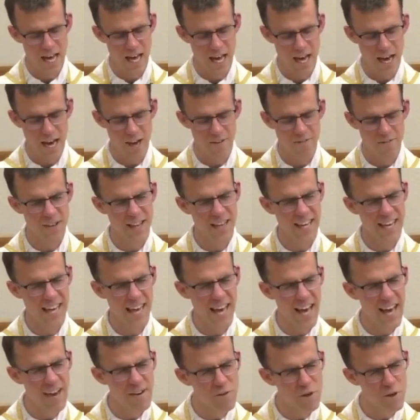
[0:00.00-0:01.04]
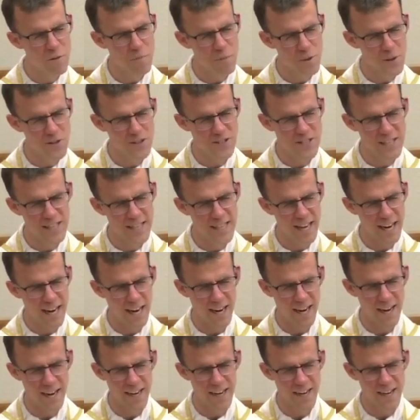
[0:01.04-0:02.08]
I felt like every person
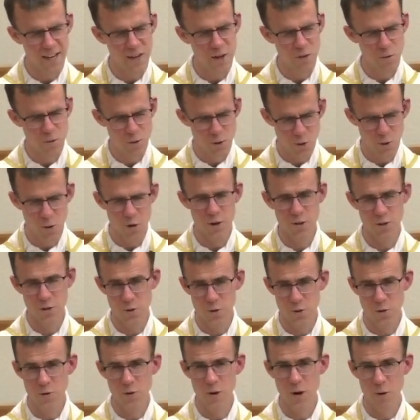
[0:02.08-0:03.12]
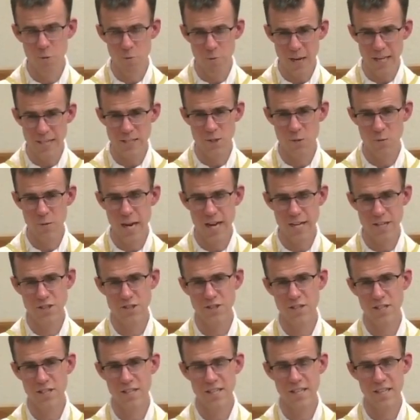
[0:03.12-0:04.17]
there was going through a
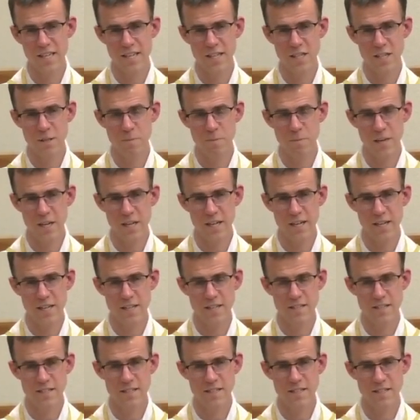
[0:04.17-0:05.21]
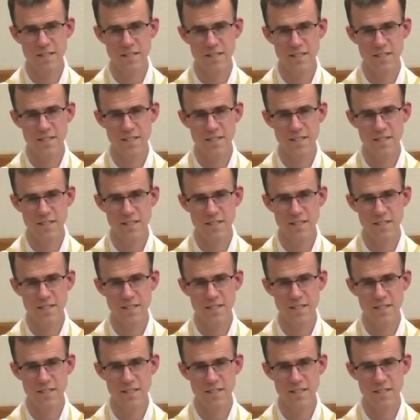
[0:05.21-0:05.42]
resurrection experience.